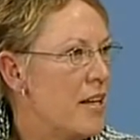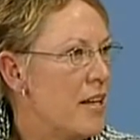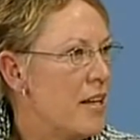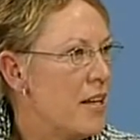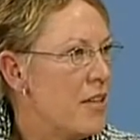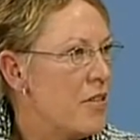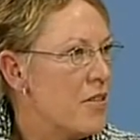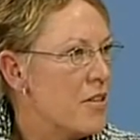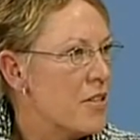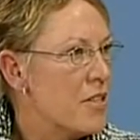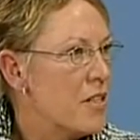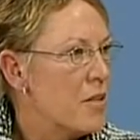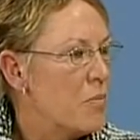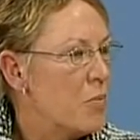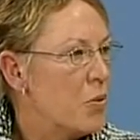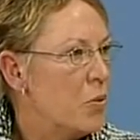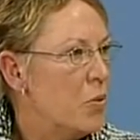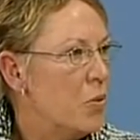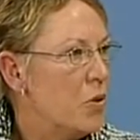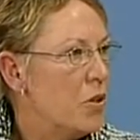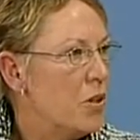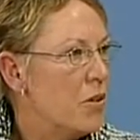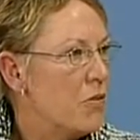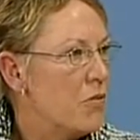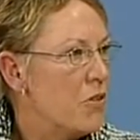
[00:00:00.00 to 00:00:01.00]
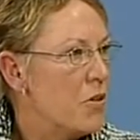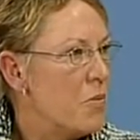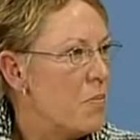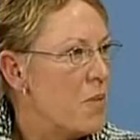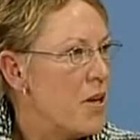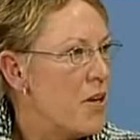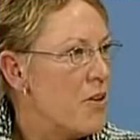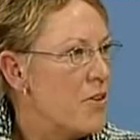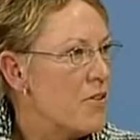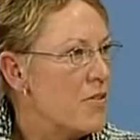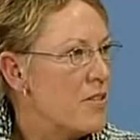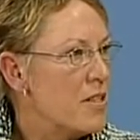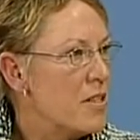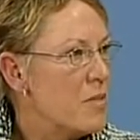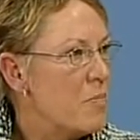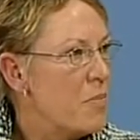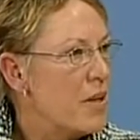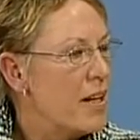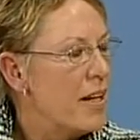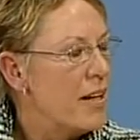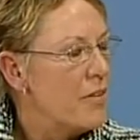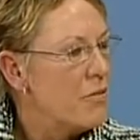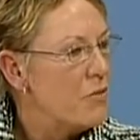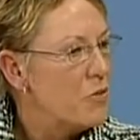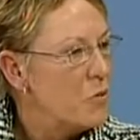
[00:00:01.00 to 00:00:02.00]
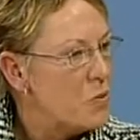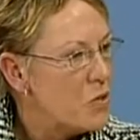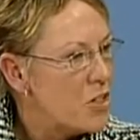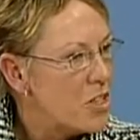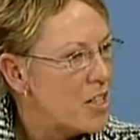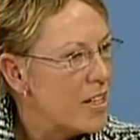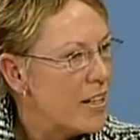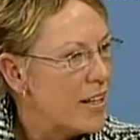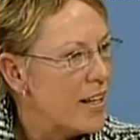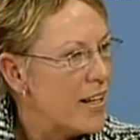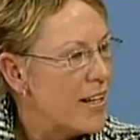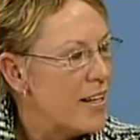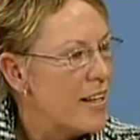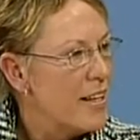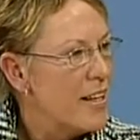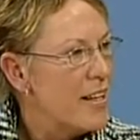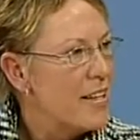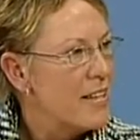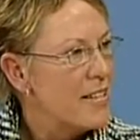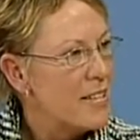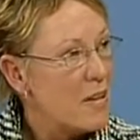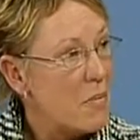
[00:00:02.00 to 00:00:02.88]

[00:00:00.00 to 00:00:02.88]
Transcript: the support of your parents, but unfortunately, some